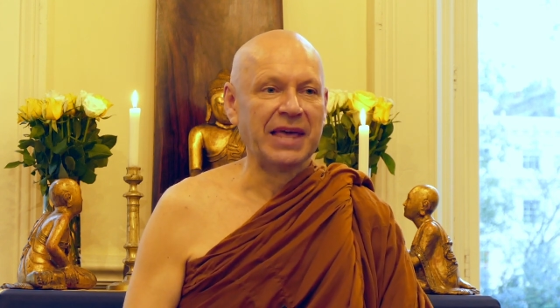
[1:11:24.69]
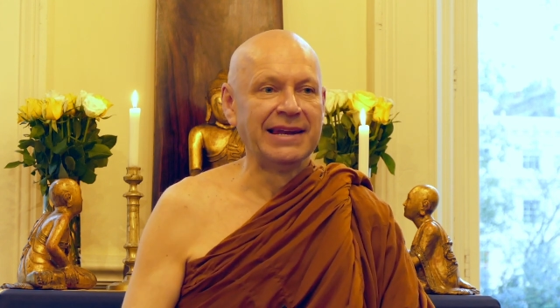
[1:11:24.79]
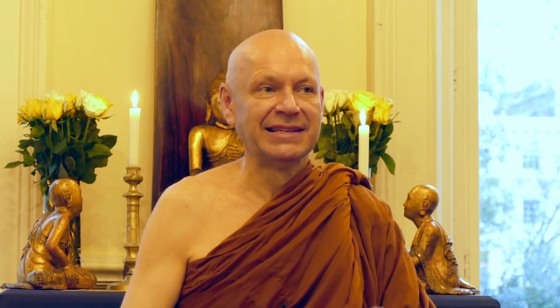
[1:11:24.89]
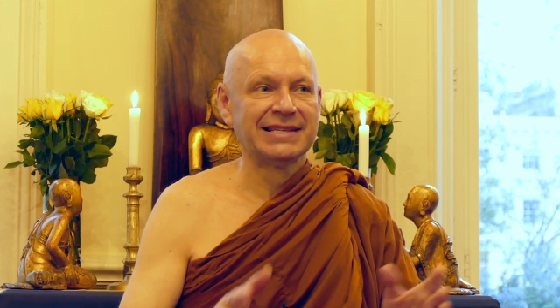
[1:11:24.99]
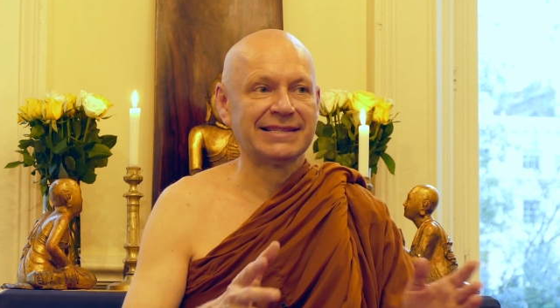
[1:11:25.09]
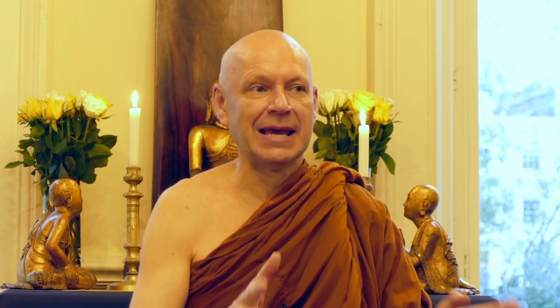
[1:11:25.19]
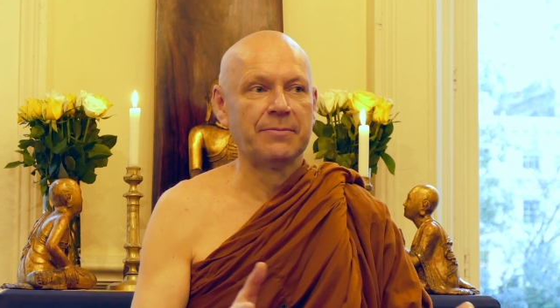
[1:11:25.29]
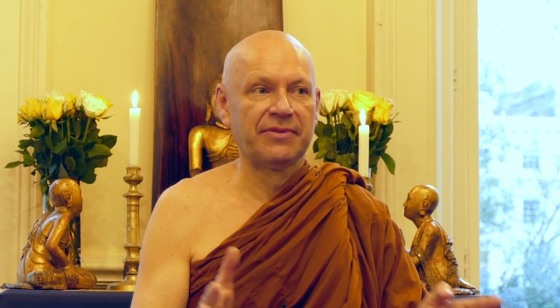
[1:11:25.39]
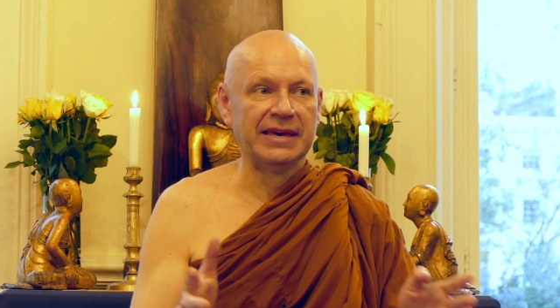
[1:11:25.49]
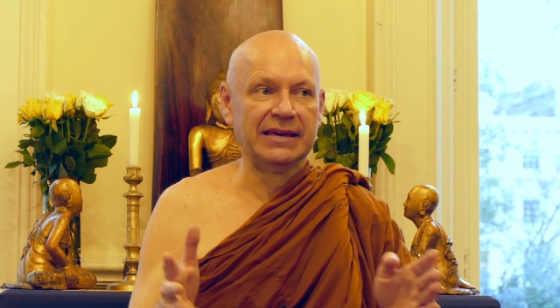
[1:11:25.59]
And it's the
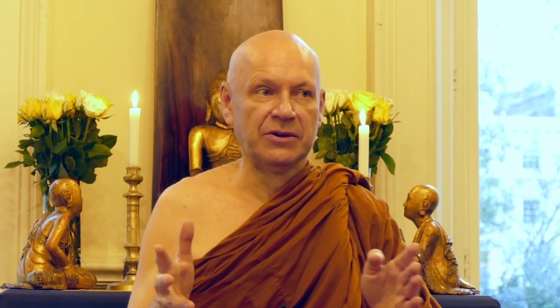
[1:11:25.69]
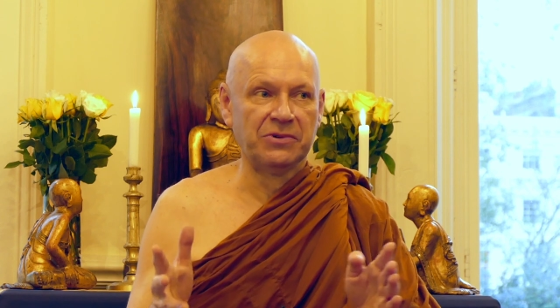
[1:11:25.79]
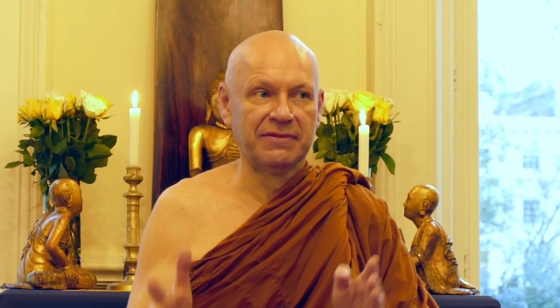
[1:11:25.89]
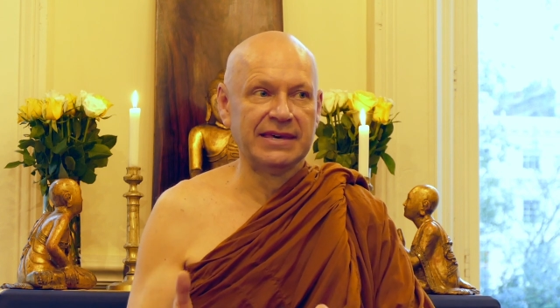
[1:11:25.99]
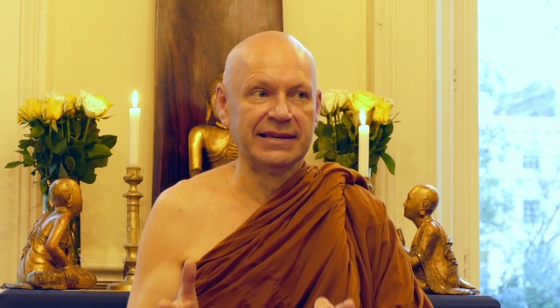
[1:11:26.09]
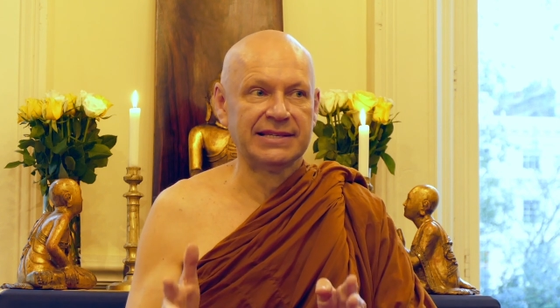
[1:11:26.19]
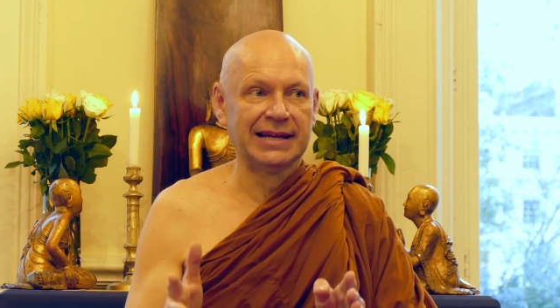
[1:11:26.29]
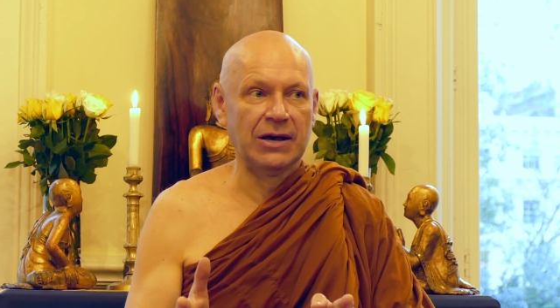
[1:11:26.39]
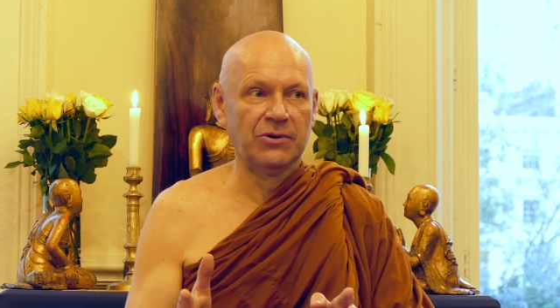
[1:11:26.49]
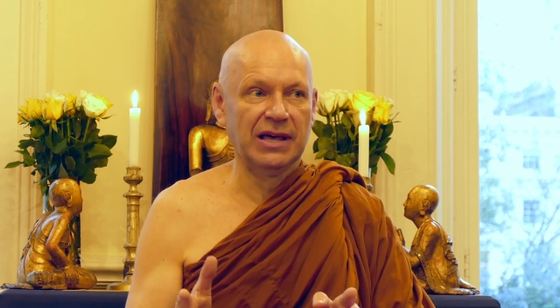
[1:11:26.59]
same thing with things
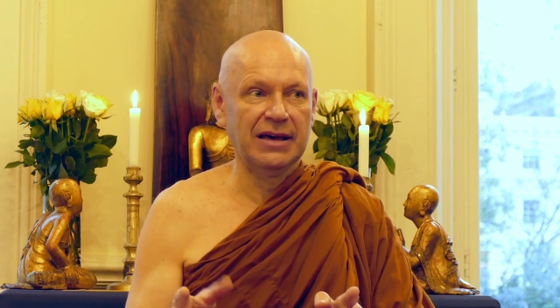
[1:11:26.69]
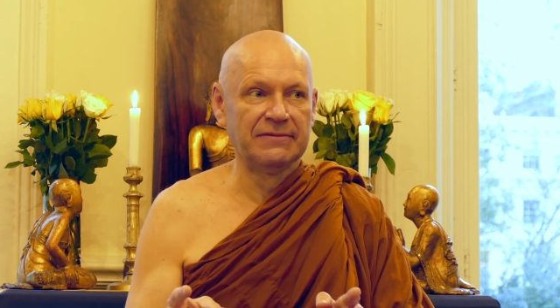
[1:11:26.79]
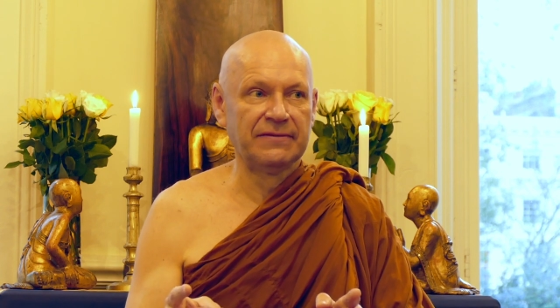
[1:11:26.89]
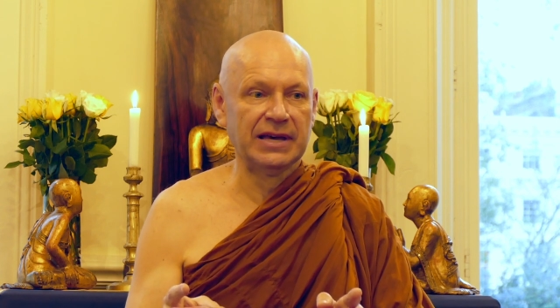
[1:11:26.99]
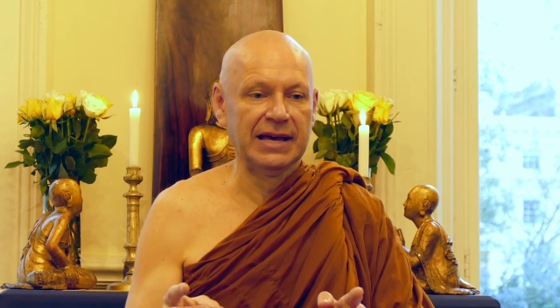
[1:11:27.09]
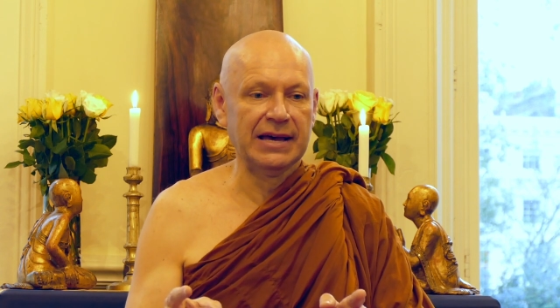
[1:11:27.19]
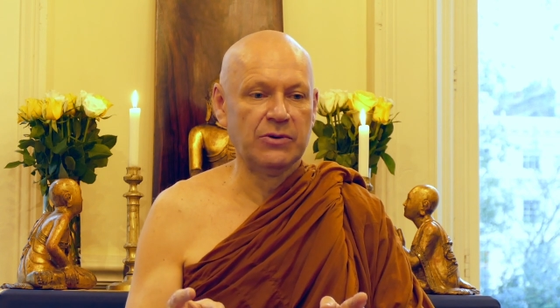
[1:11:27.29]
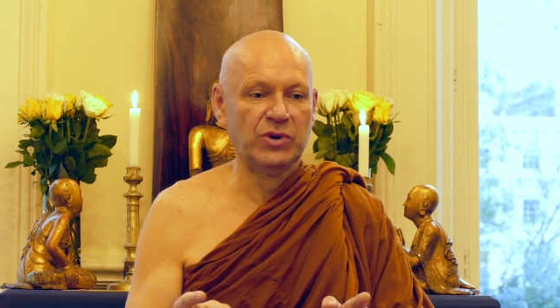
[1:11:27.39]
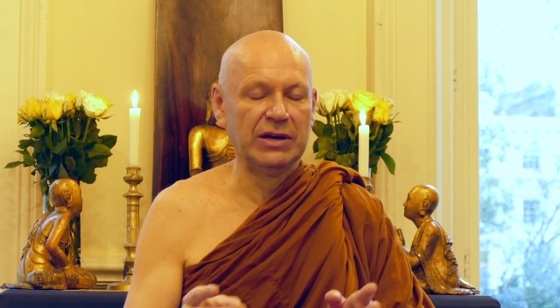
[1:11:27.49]
in our life, yeah?